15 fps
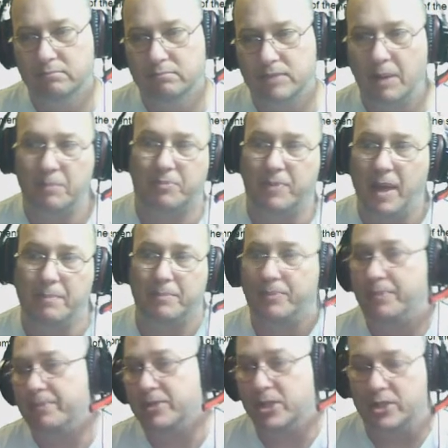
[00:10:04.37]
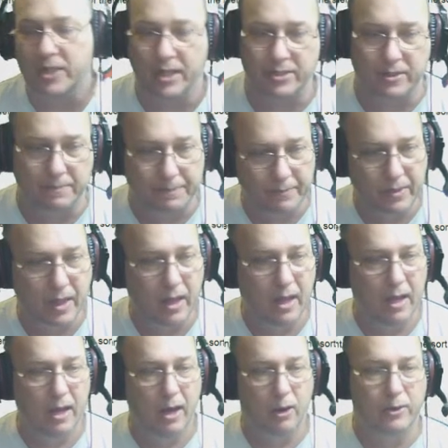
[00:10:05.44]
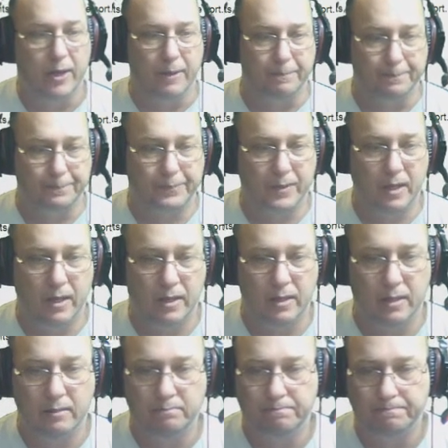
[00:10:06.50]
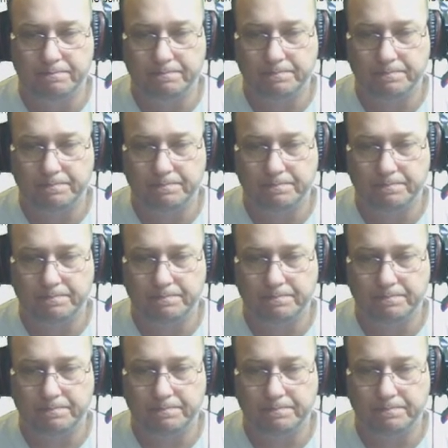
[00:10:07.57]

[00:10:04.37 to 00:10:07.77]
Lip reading: I'm just guessing. Okay, One